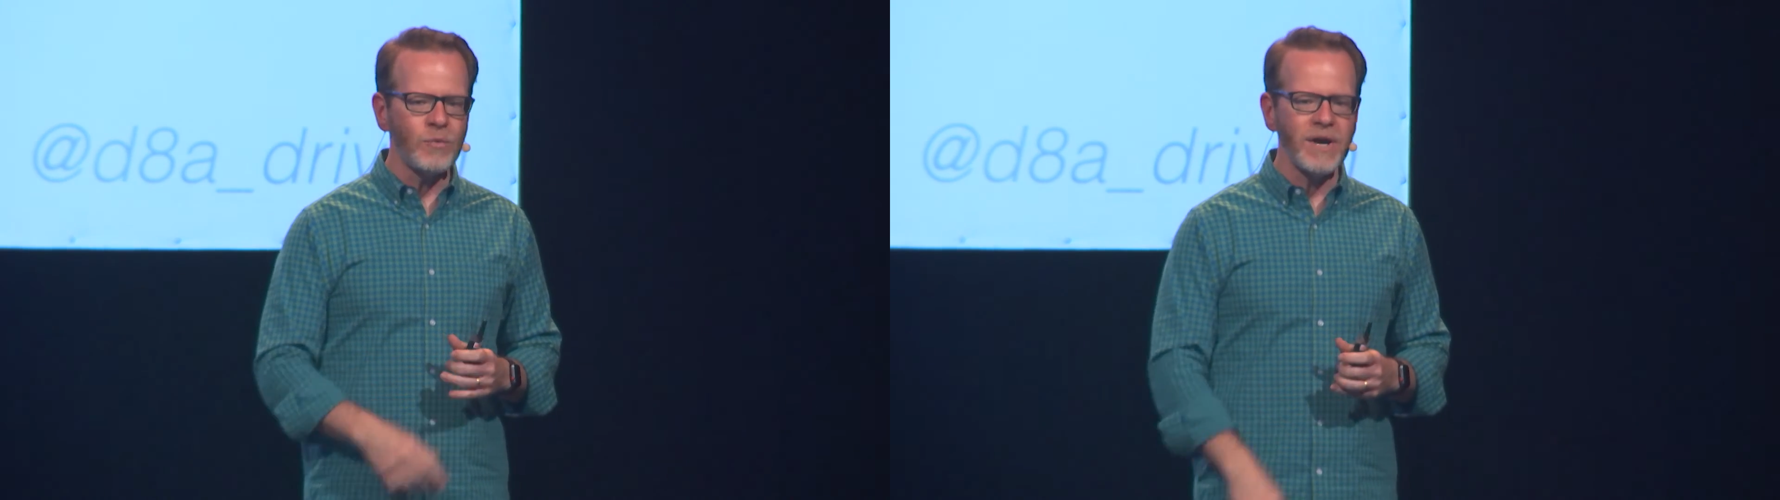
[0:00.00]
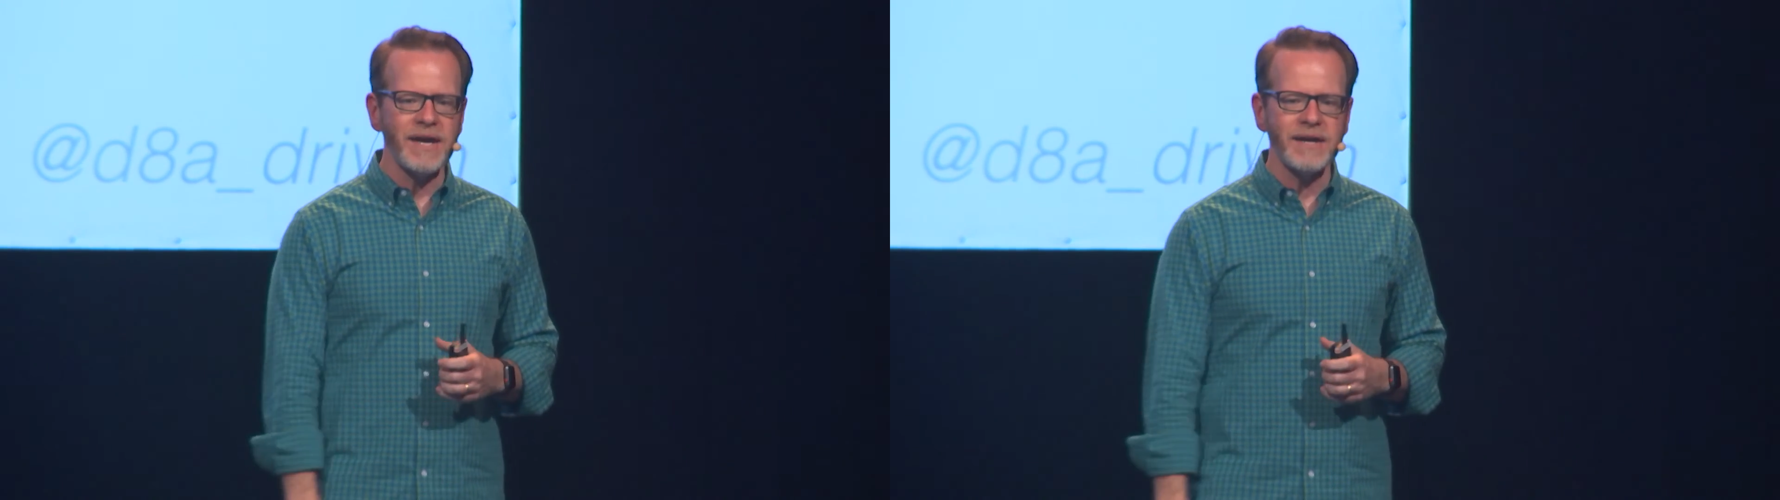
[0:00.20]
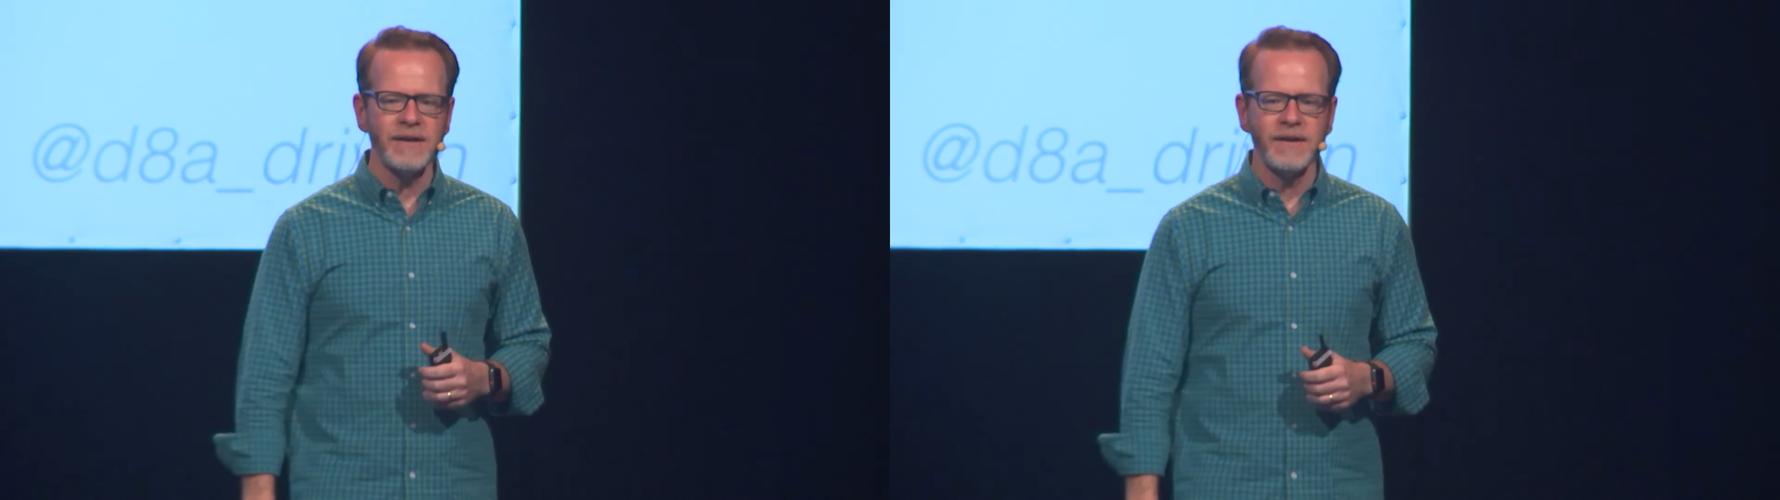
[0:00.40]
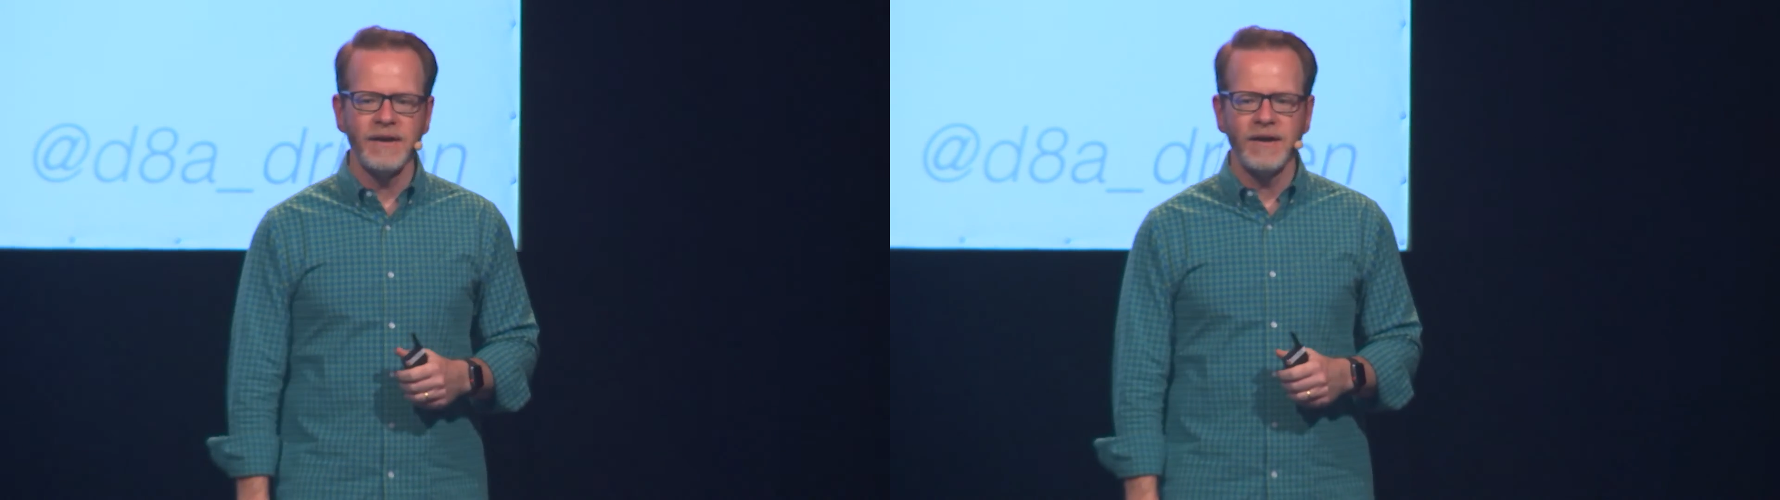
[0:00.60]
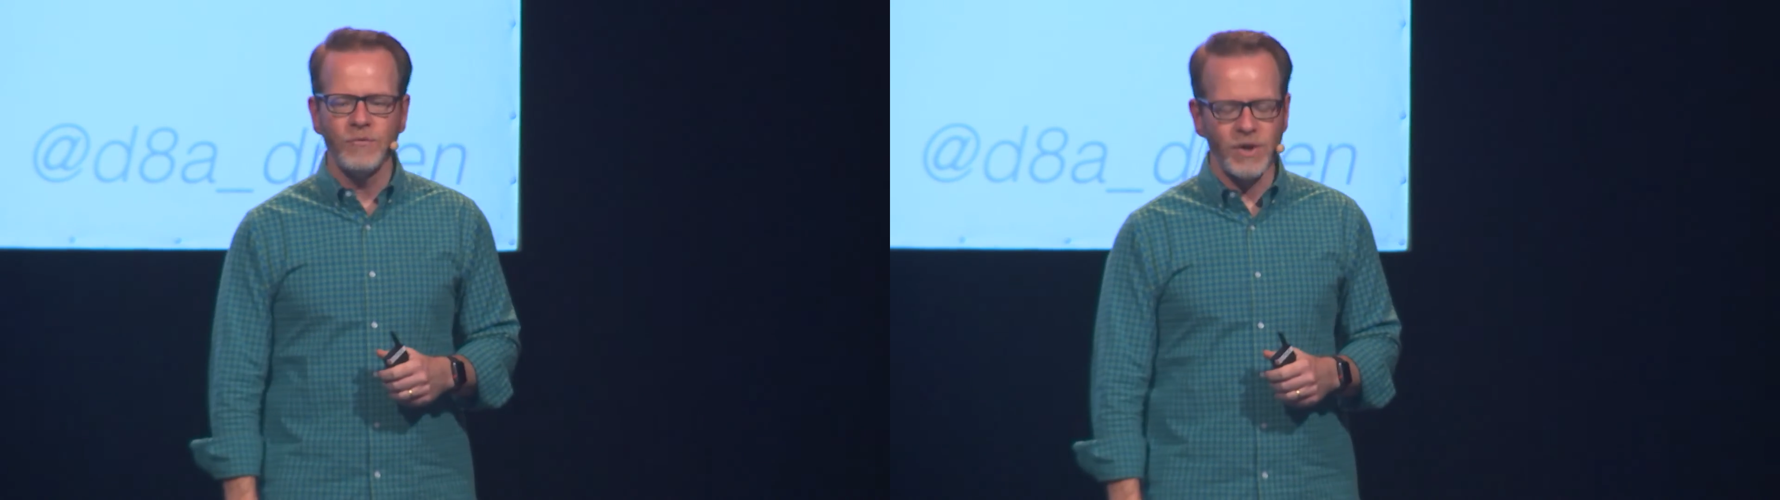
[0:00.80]
way,
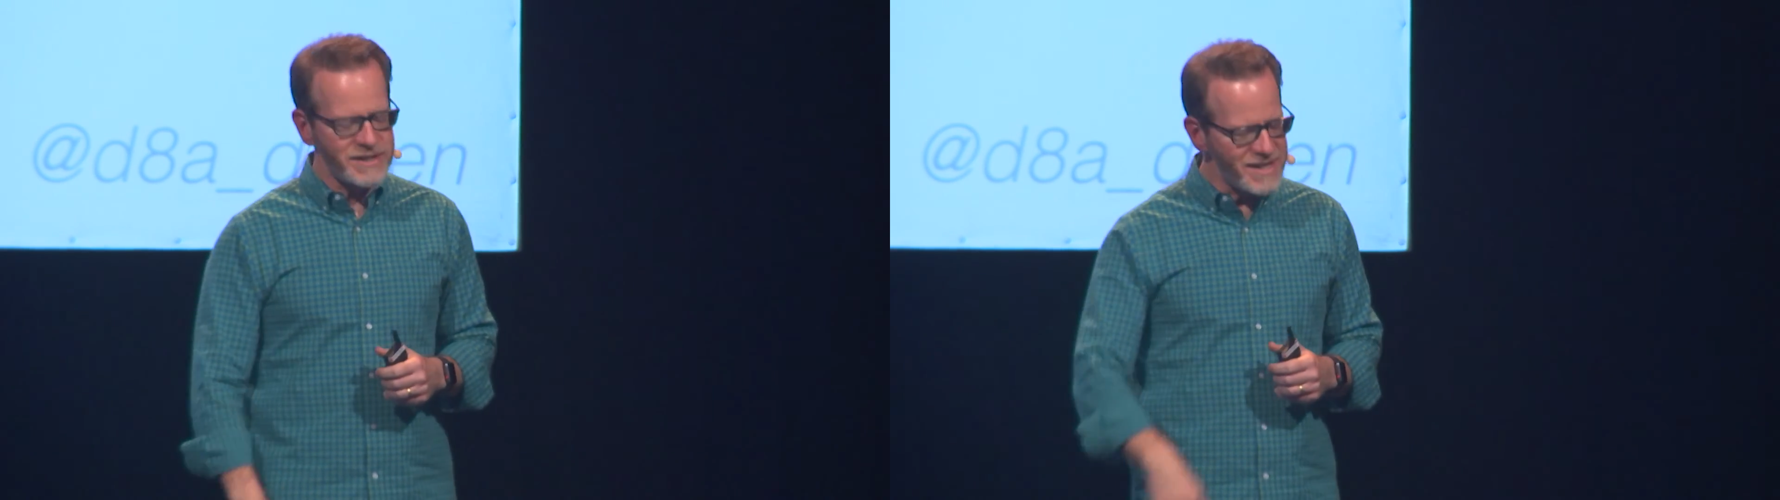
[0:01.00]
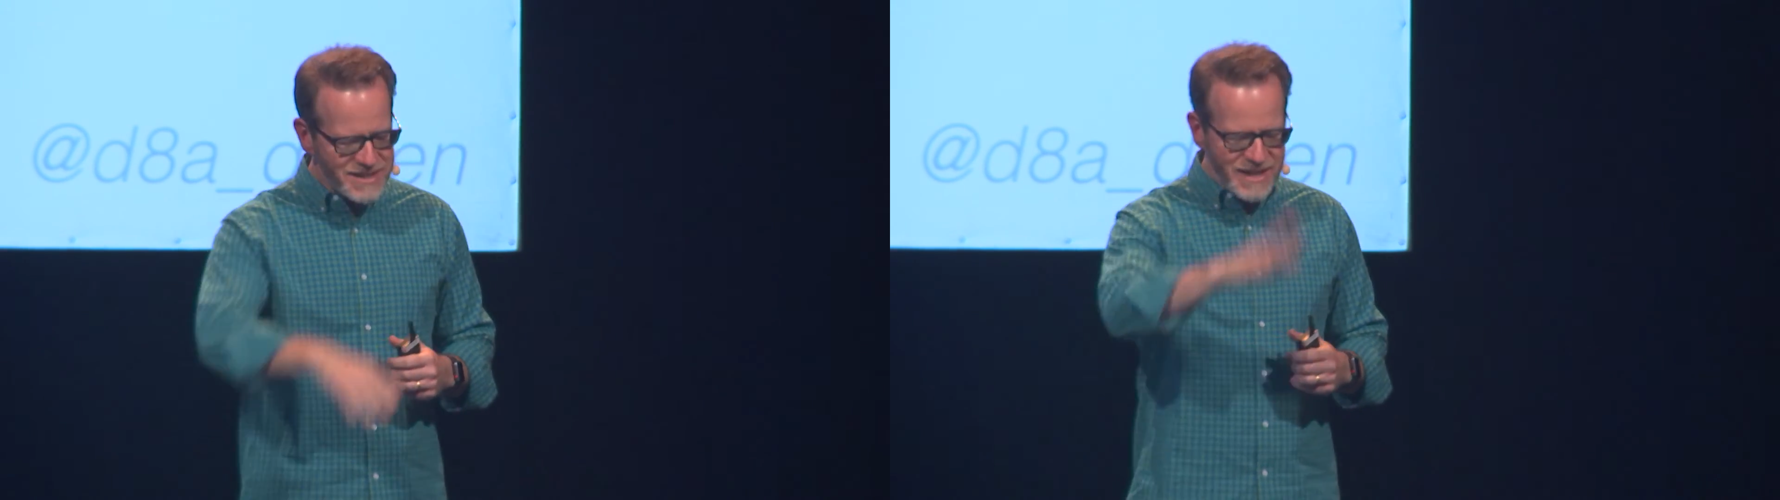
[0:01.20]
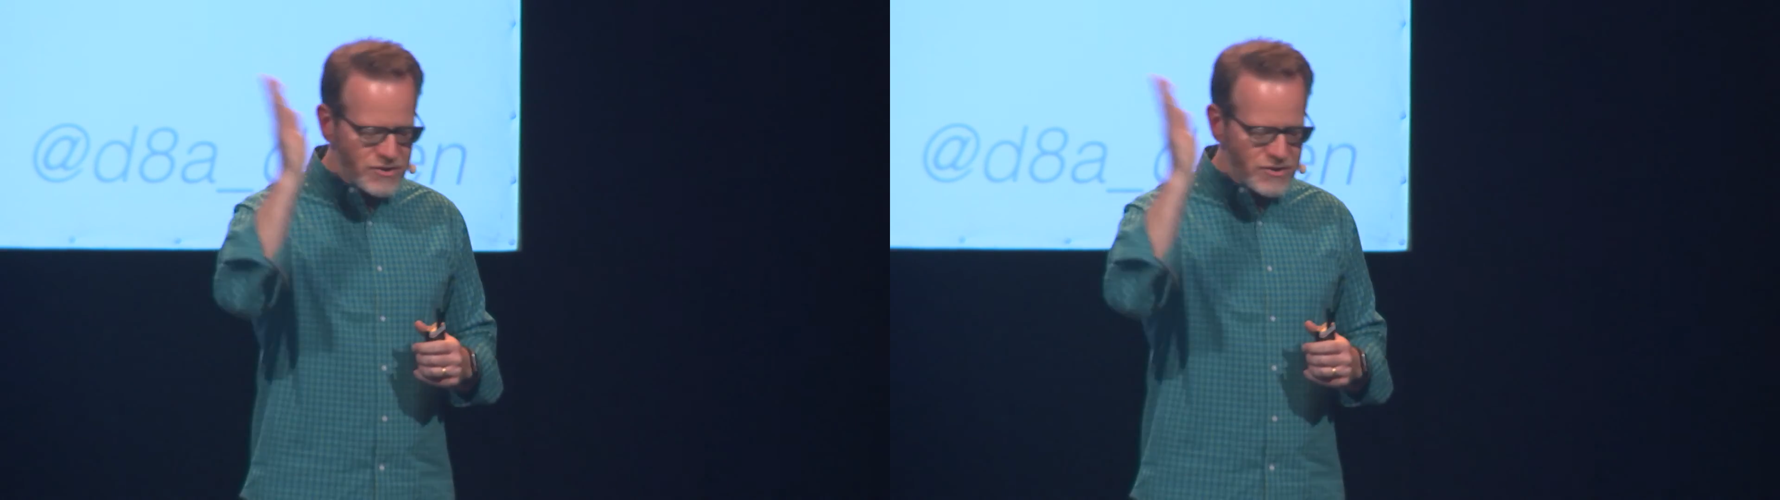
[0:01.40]
well, yes, that's